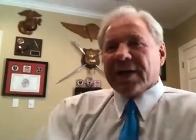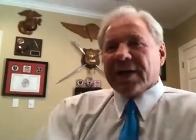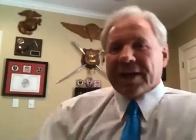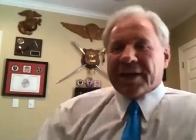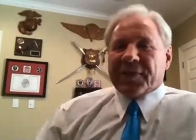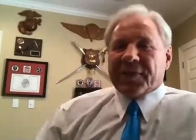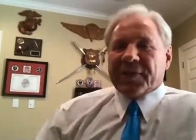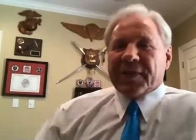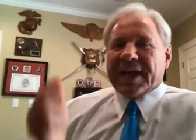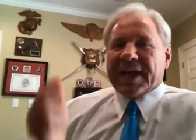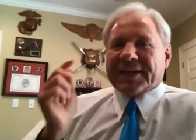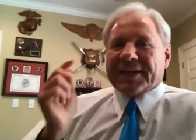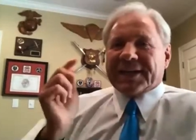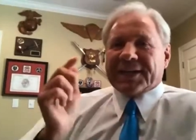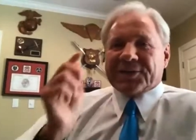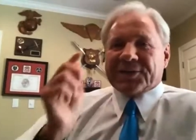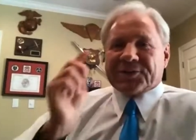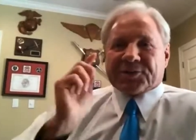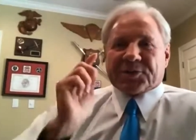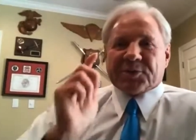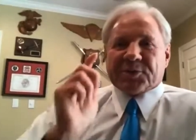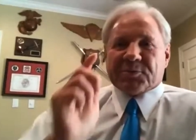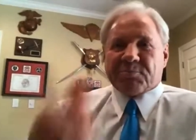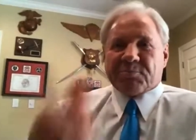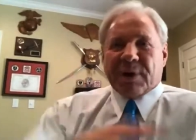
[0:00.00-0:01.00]
that needs
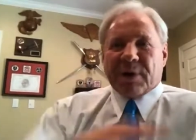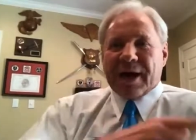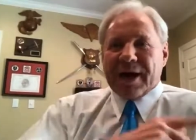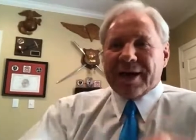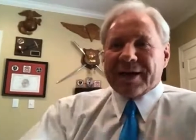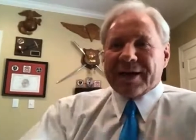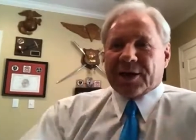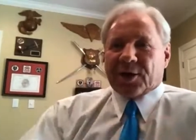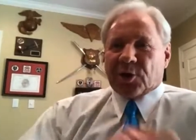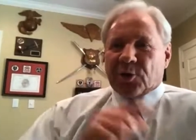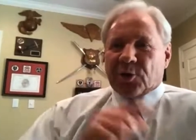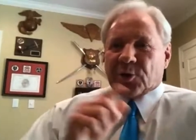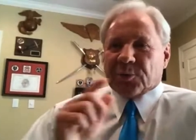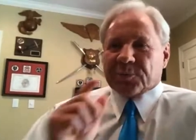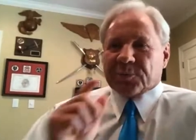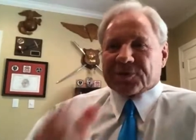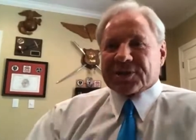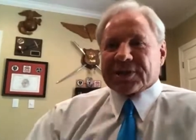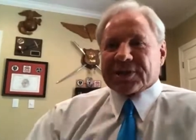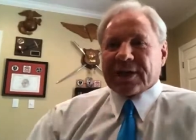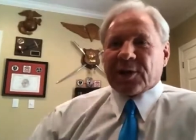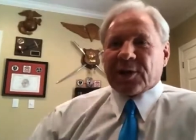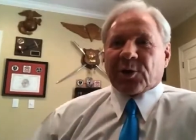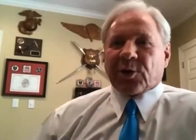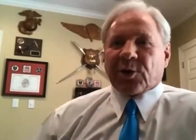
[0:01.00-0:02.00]
to buy a home,
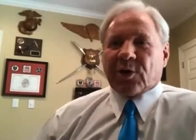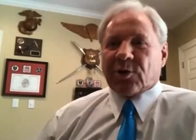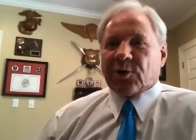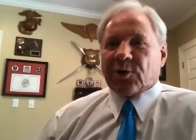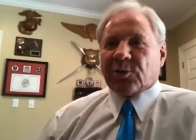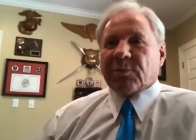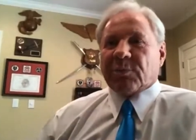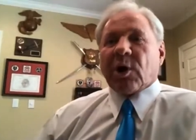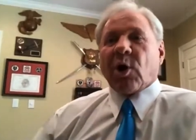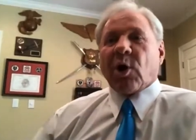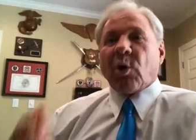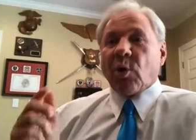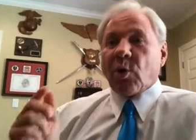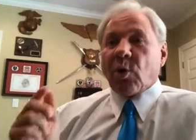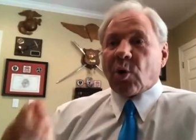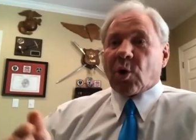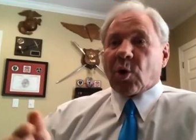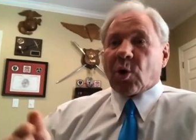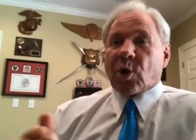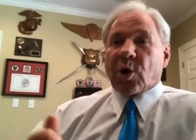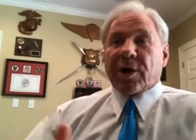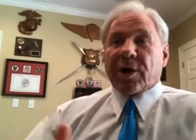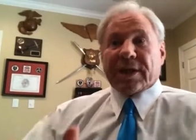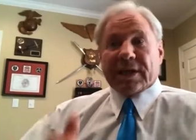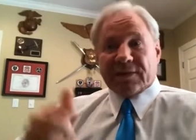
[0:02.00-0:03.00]
sell a home,
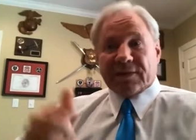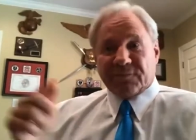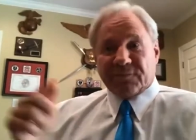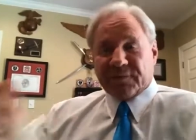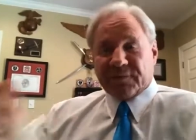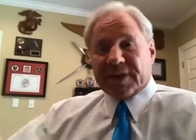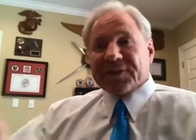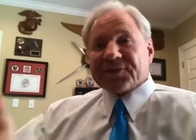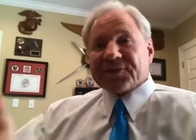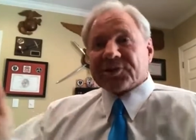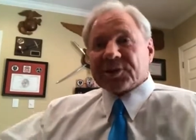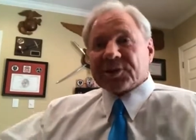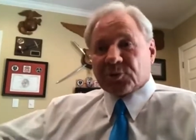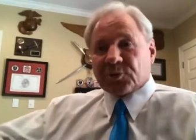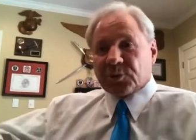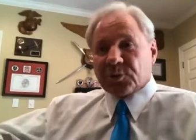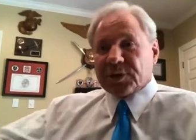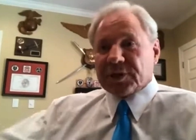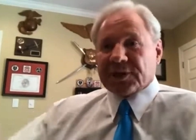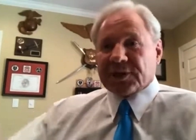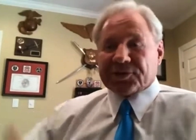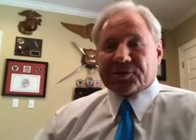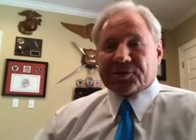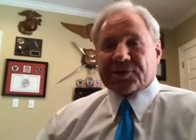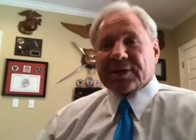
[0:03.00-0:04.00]
or invest in
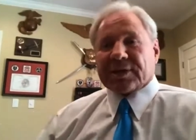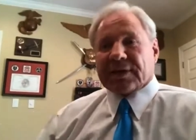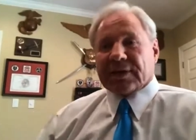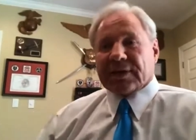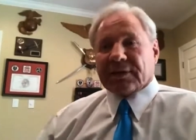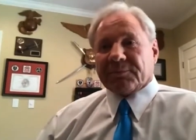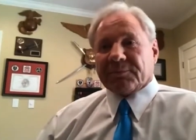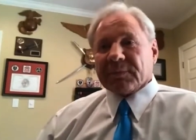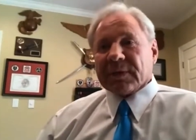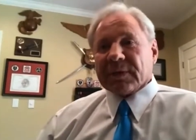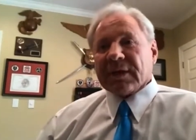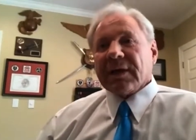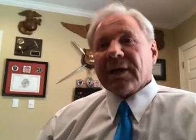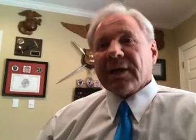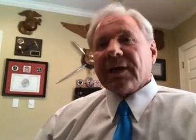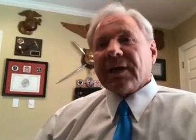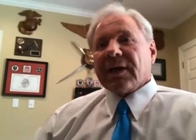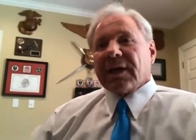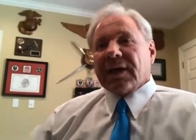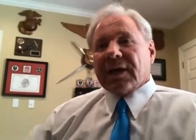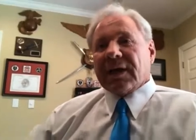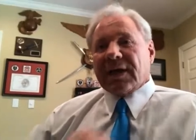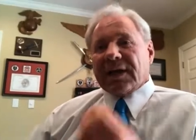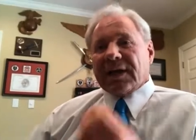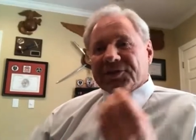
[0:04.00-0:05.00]
real estate?
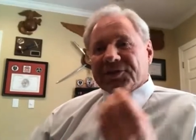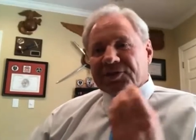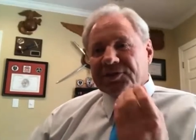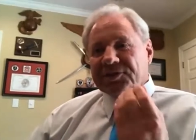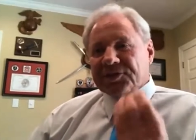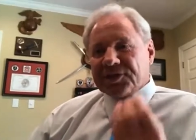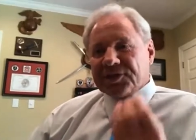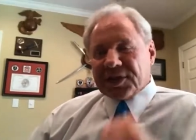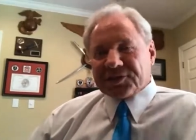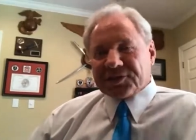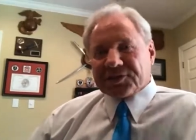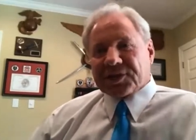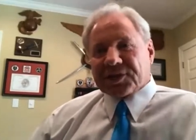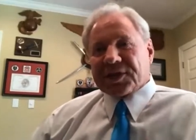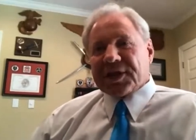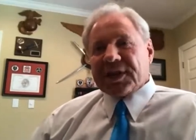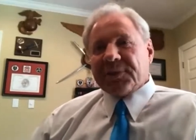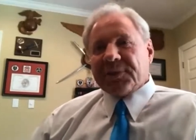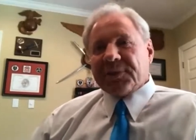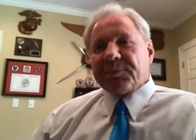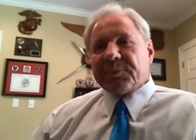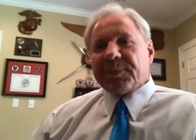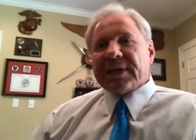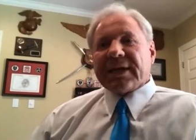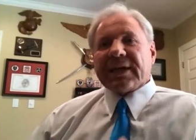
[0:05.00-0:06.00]
It's just
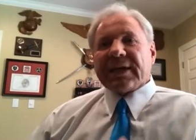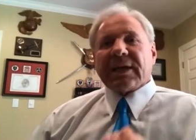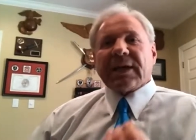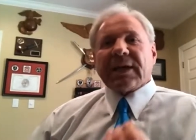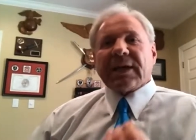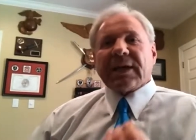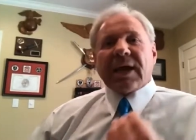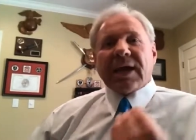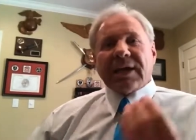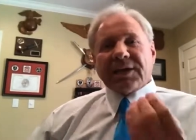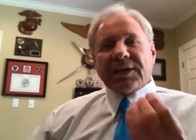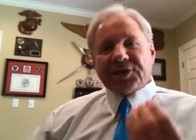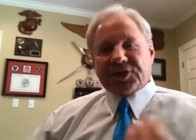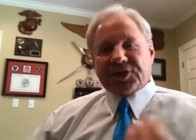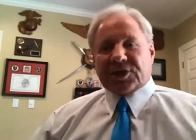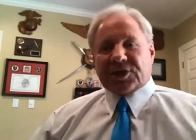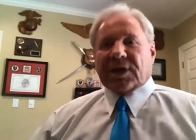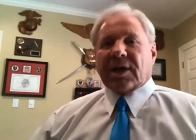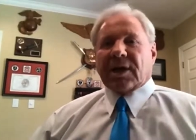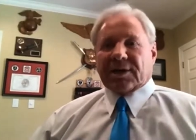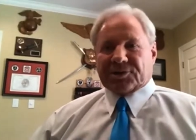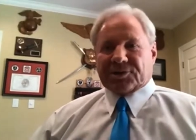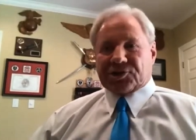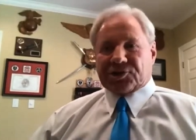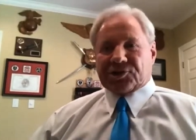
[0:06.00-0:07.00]
keeping in
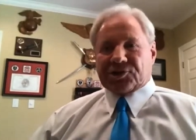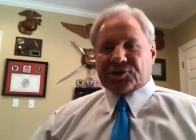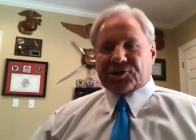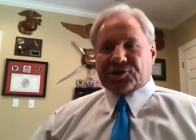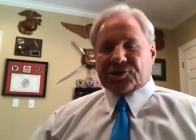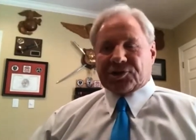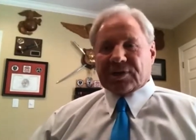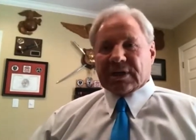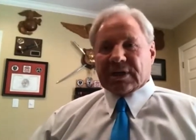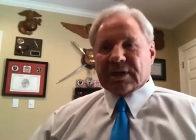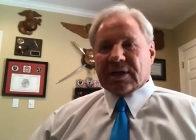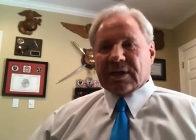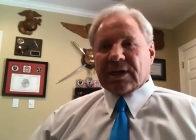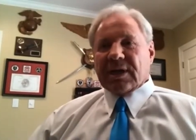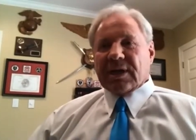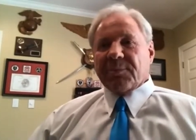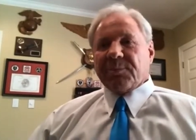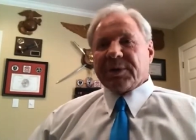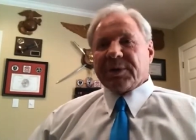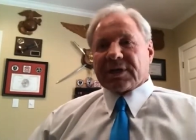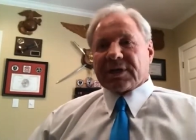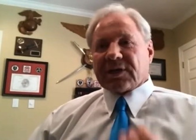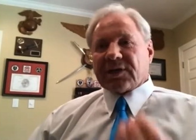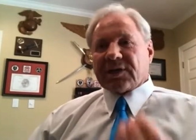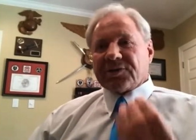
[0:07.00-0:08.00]
touch,
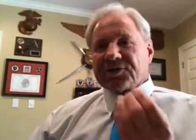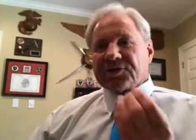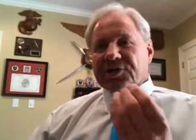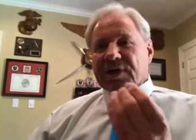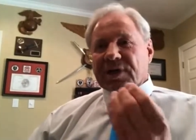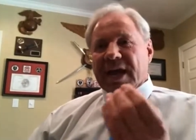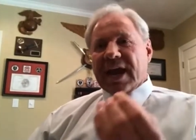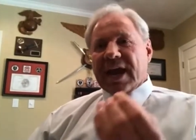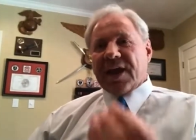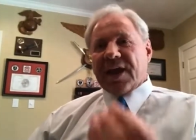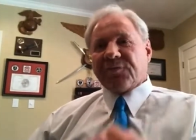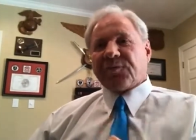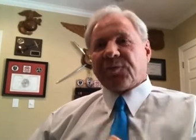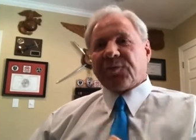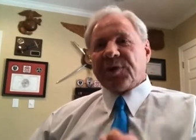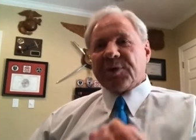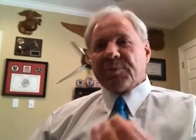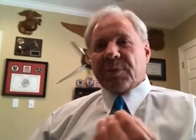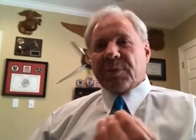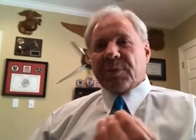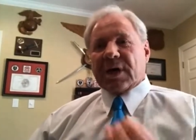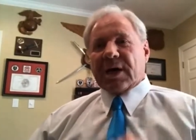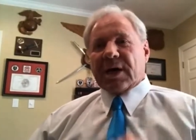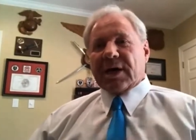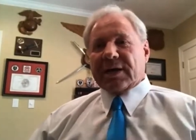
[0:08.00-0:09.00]
because
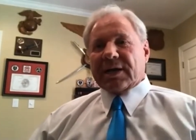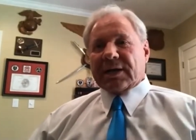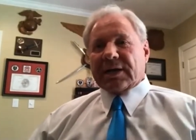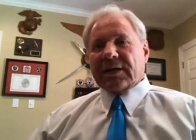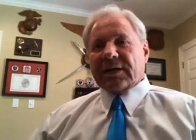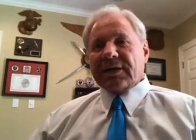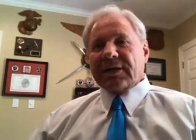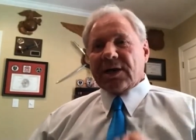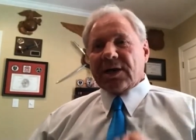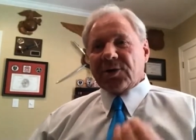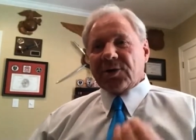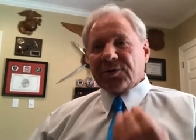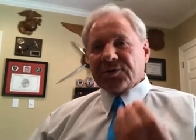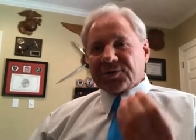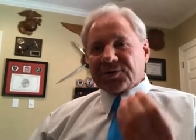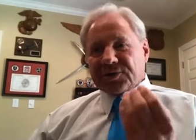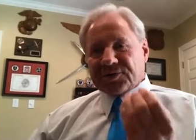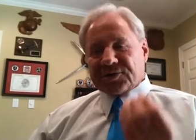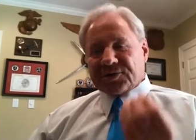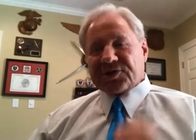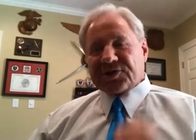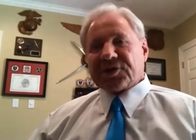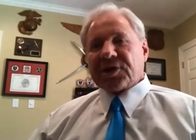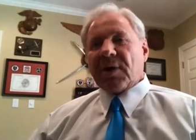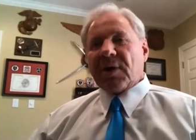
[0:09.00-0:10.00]
everybody knows
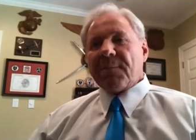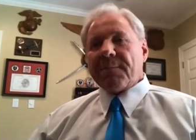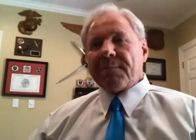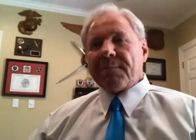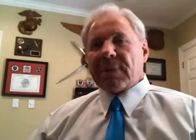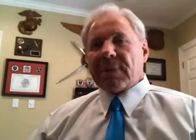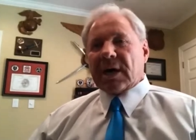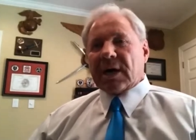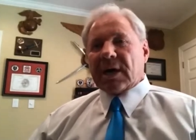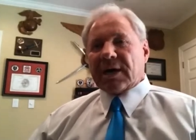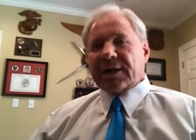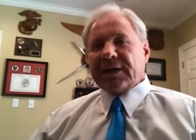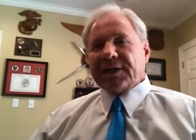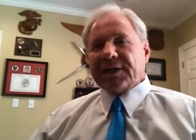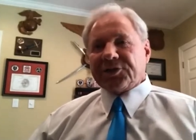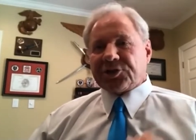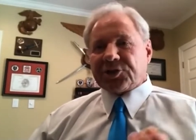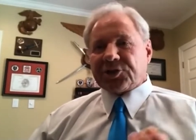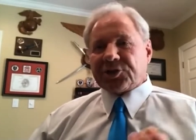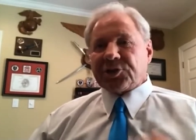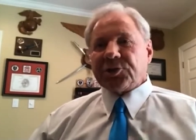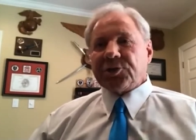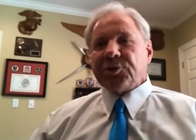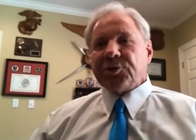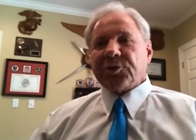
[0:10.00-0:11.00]
somebody
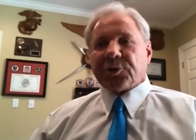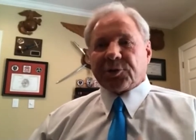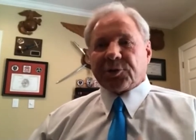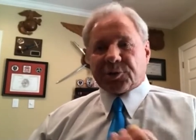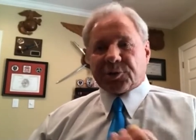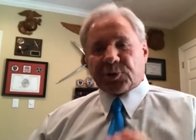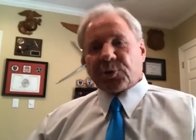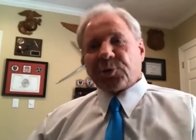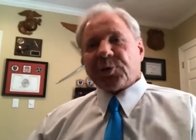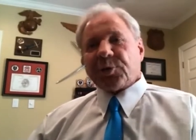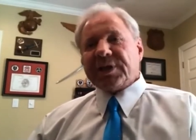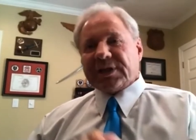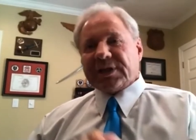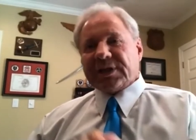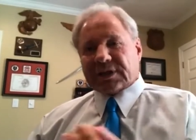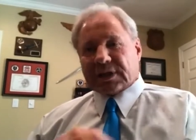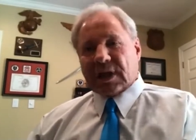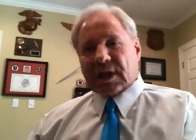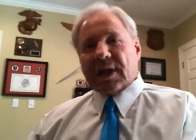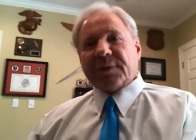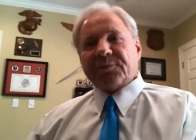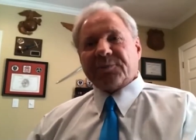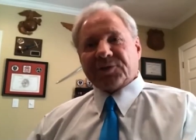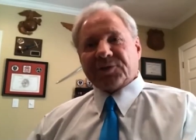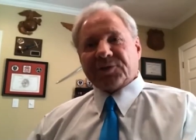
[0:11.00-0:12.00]
2 to 3
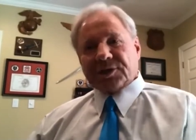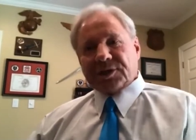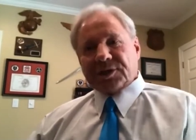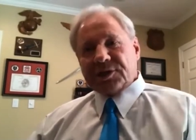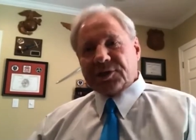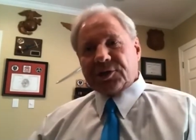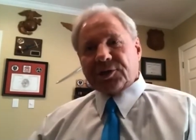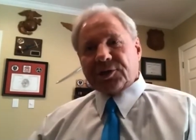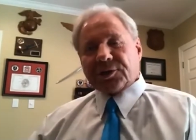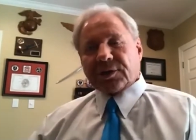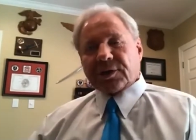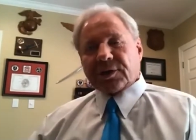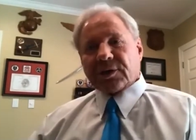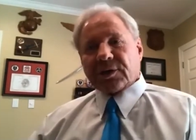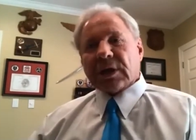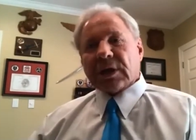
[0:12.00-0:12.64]
times a year